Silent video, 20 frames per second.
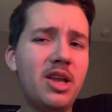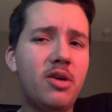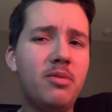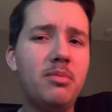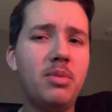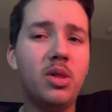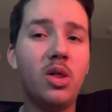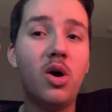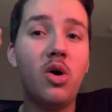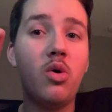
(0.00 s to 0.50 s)
down
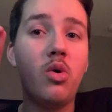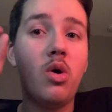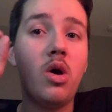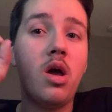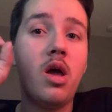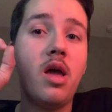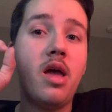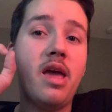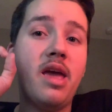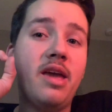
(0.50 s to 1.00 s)
below
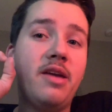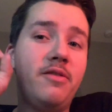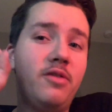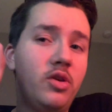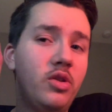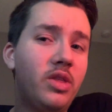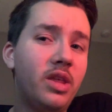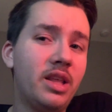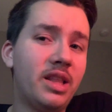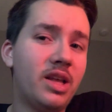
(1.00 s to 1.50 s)
if
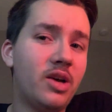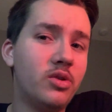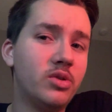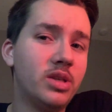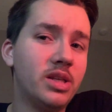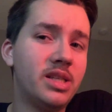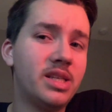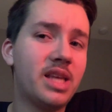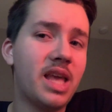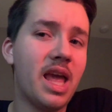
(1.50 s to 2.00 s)
you think that was a
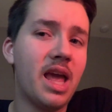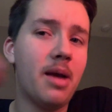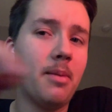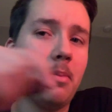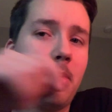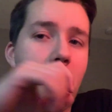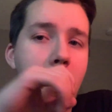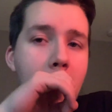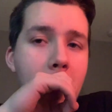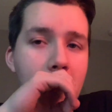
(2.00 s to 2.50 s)
scam.
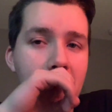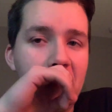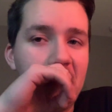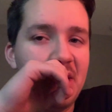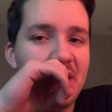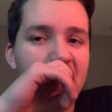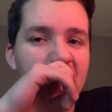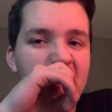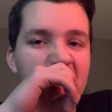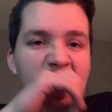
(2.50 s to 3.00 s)

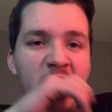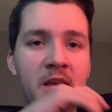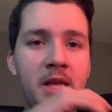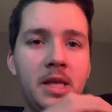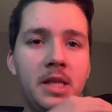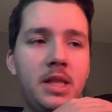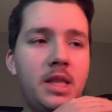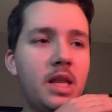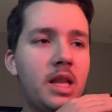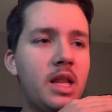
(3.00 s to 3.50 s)

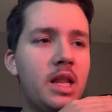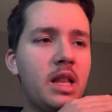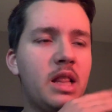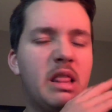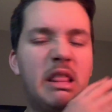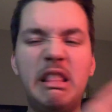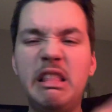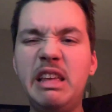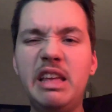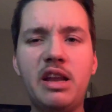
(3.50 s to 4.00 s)
He
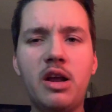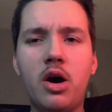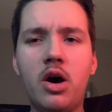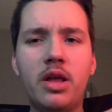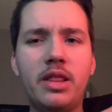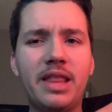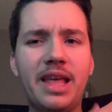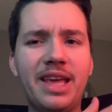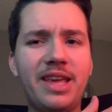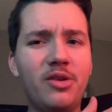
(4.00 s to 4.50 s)
didn't lead
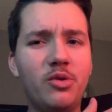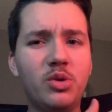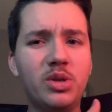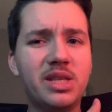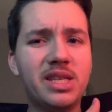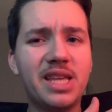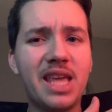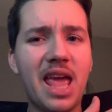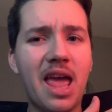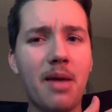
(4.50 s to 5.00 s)
on that he was
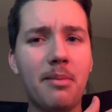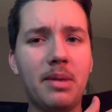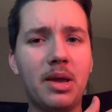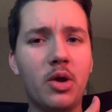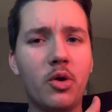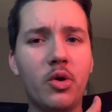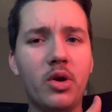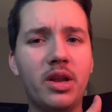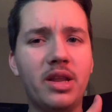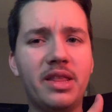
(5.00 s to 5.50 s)
scamming
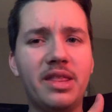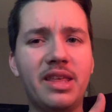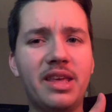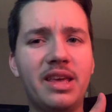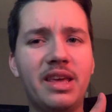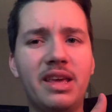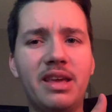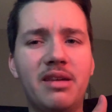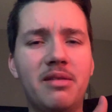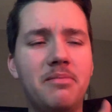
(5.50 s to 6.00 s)
or
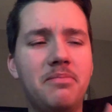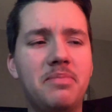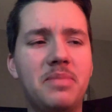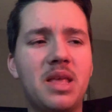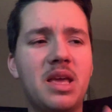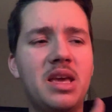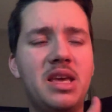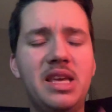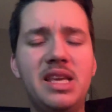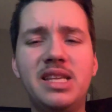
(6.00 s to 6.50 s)
anything.
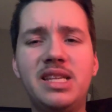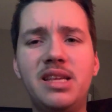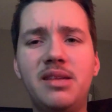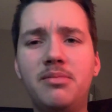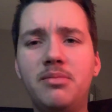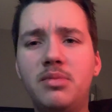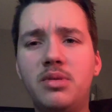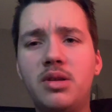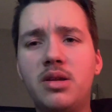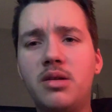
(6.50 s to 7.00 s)
He
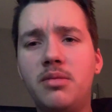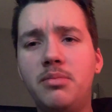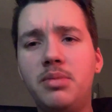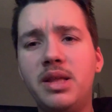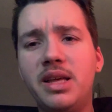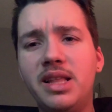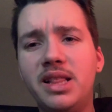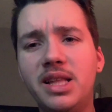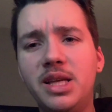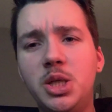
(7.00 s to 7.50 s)
seemed
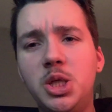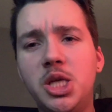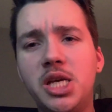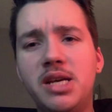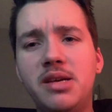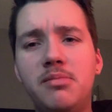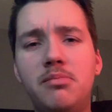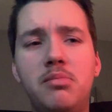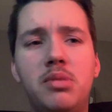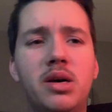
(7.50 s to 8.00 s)
complete
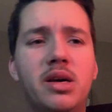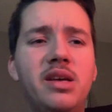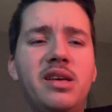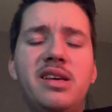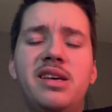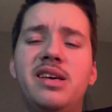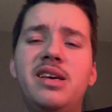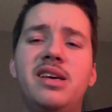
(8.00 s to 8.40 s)
legit, but